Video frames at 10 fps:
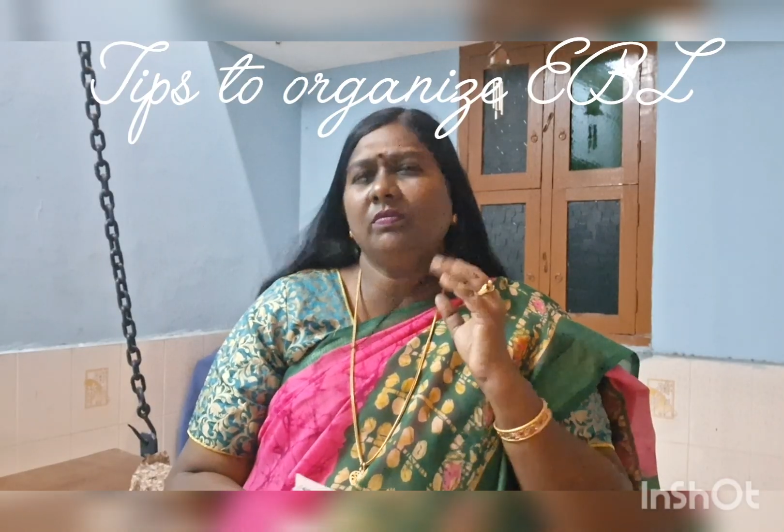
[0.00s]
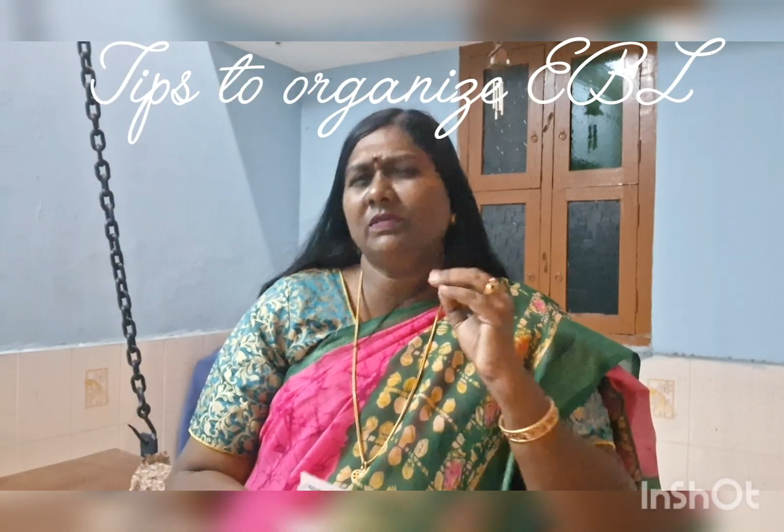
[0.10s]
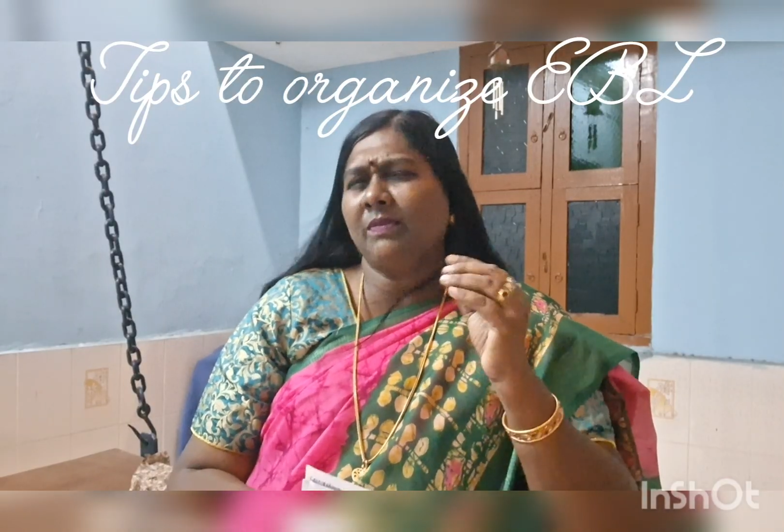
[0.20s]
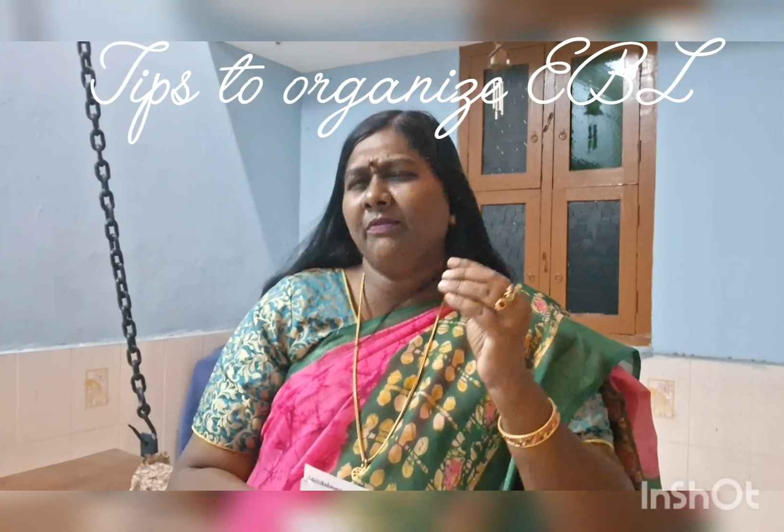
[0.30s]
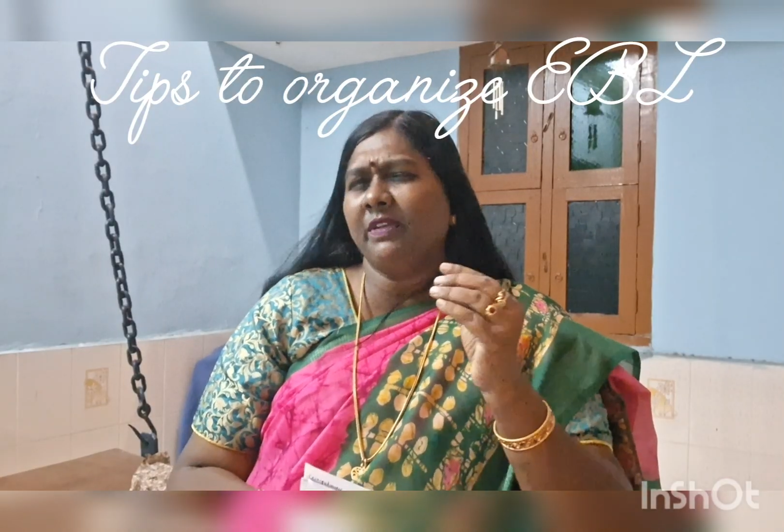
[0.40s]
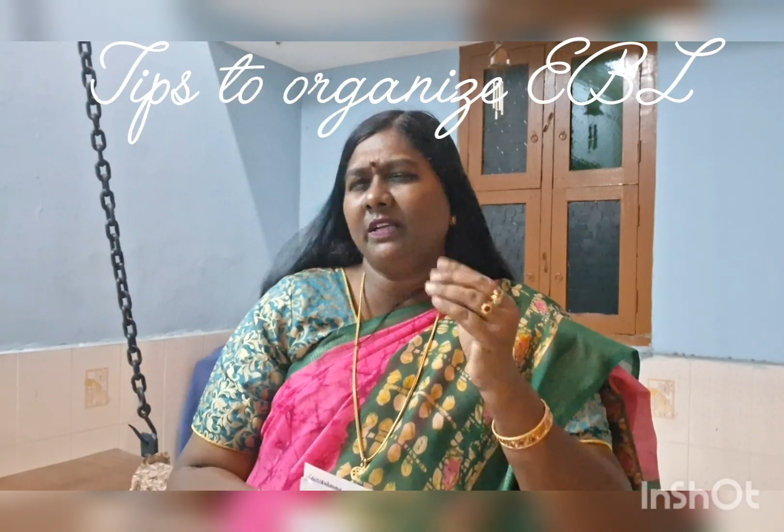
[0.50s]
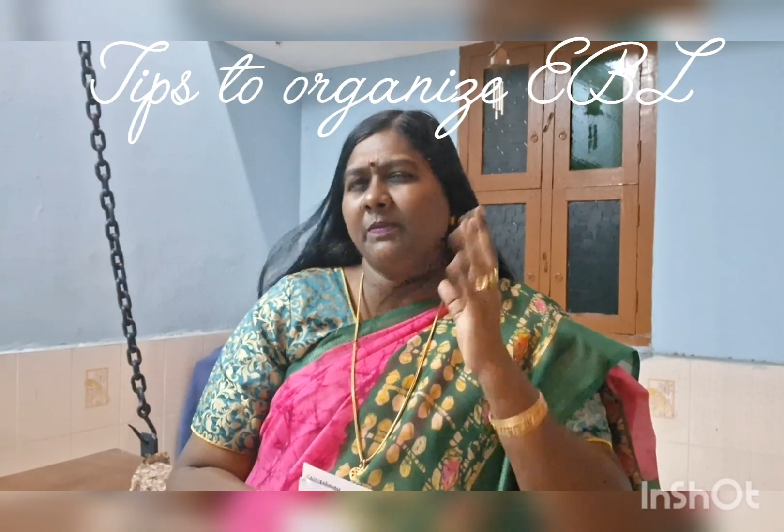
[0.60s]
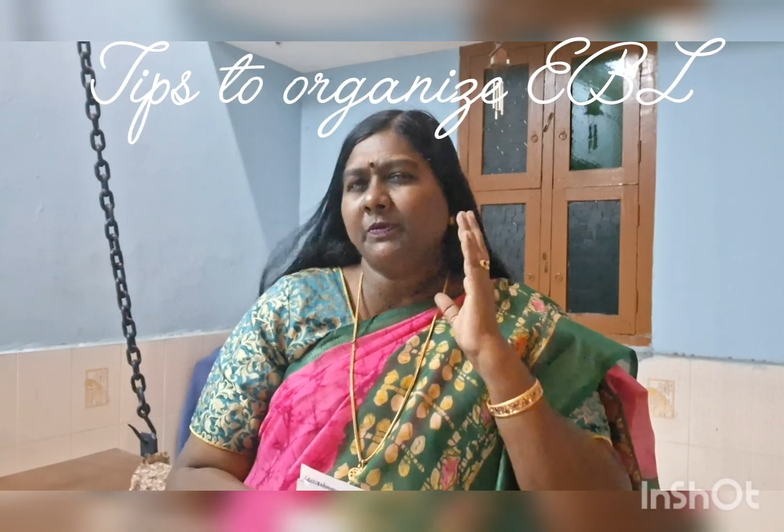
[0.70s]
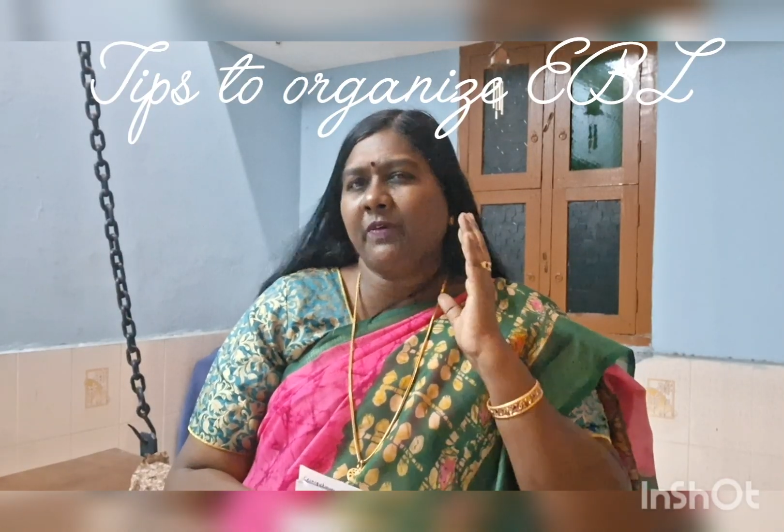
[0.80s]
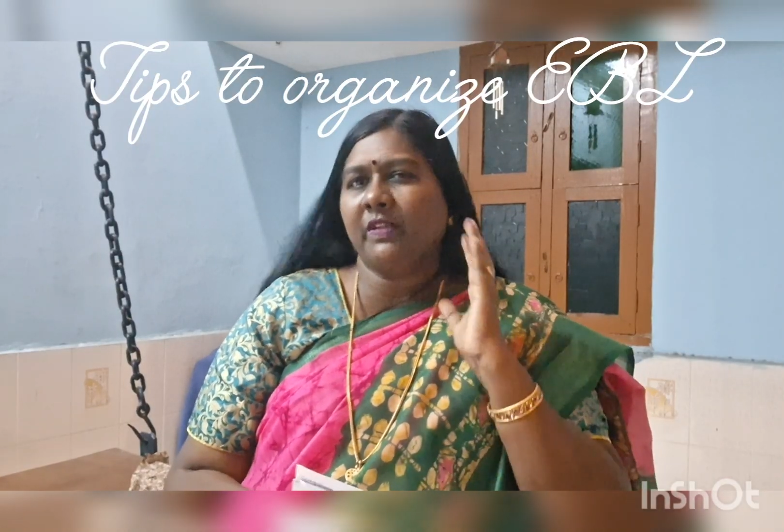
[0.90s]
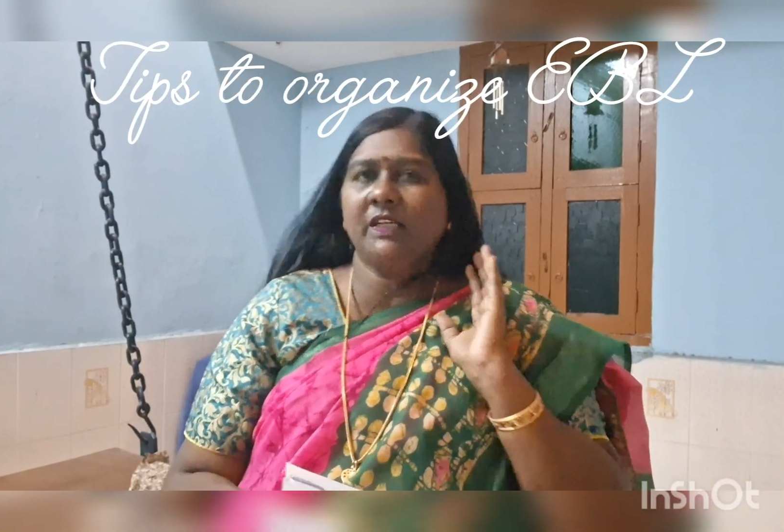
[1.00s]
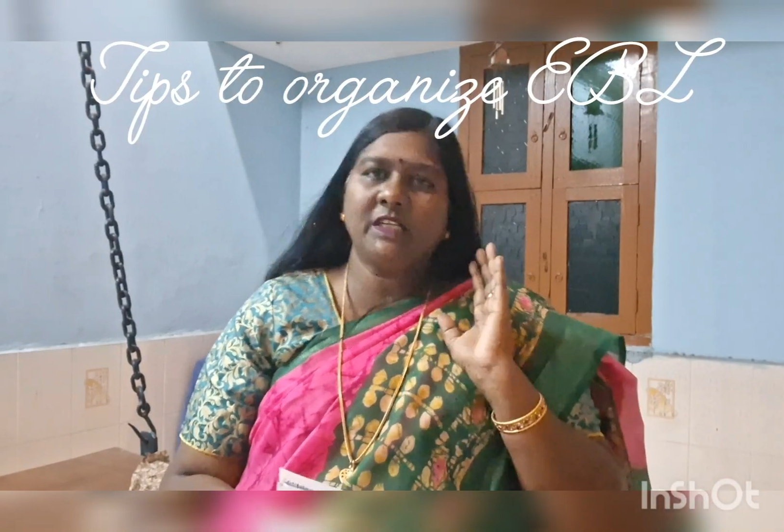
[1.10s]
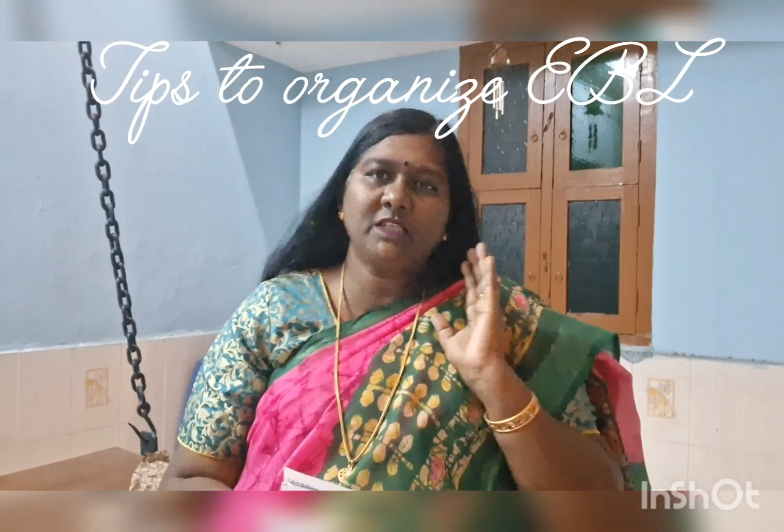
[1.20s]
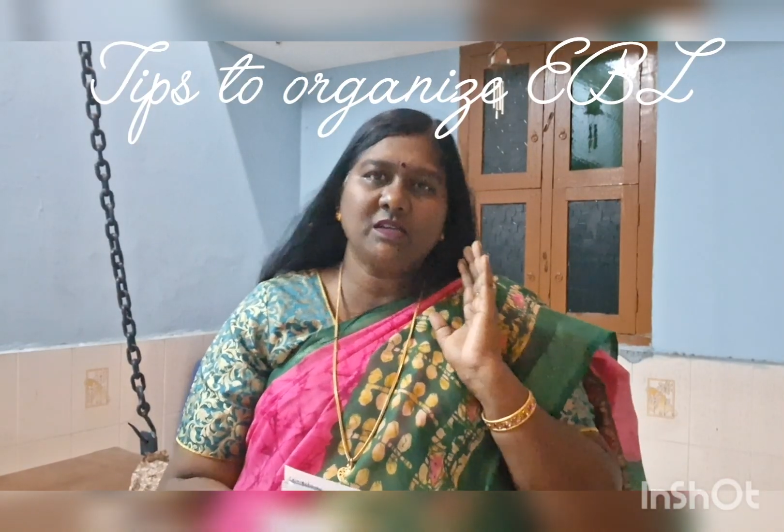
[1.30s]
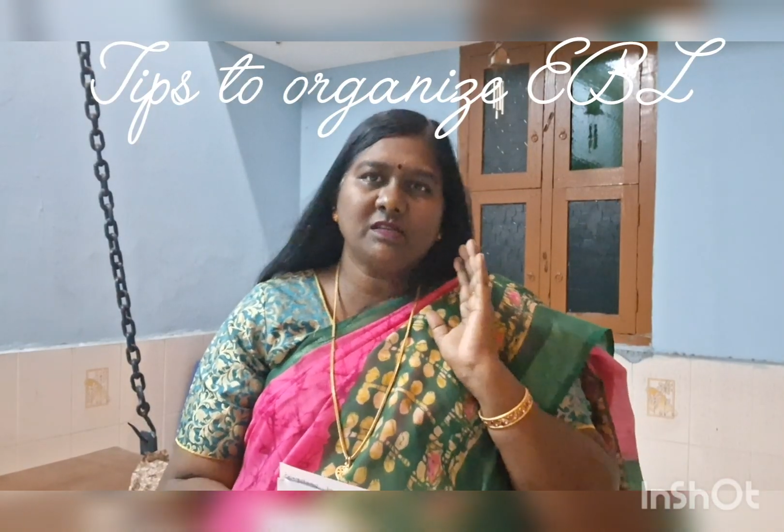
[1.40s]
some of the tips for the
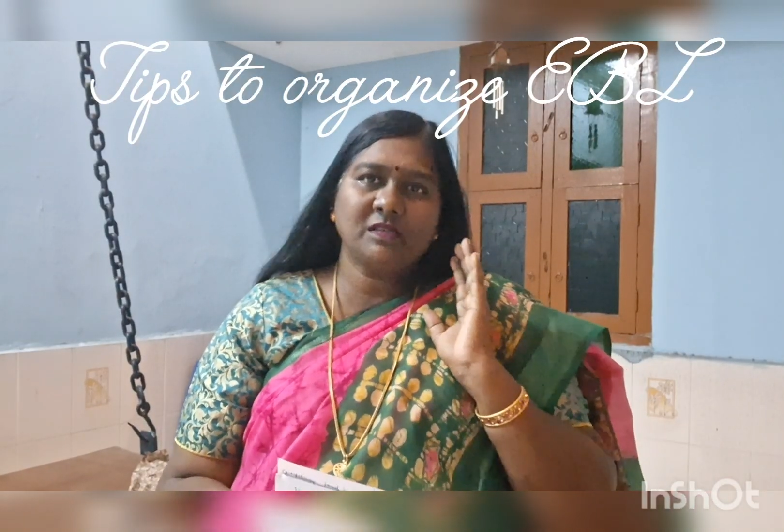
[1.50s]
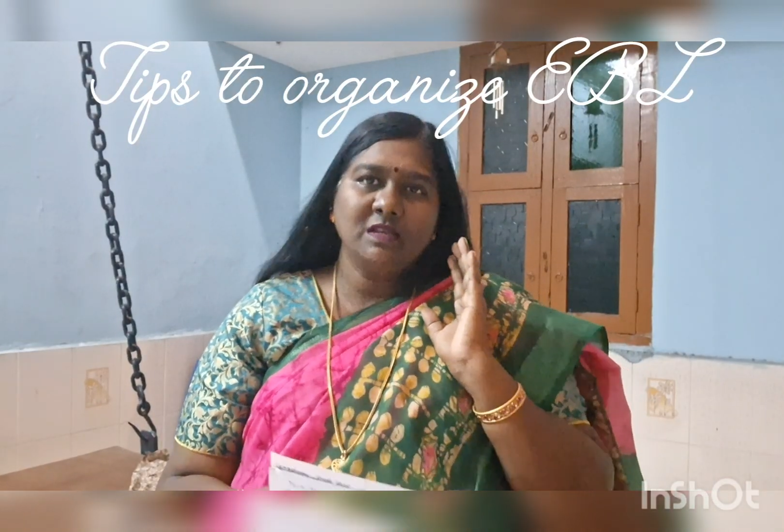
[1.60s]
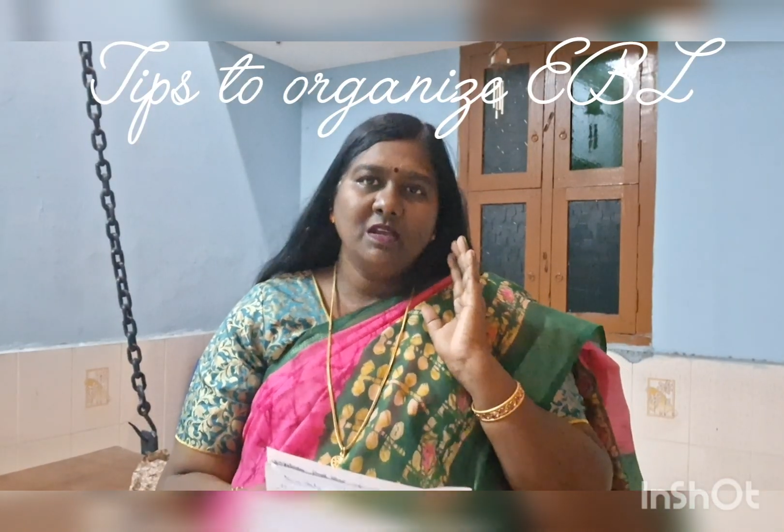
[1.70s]
teachers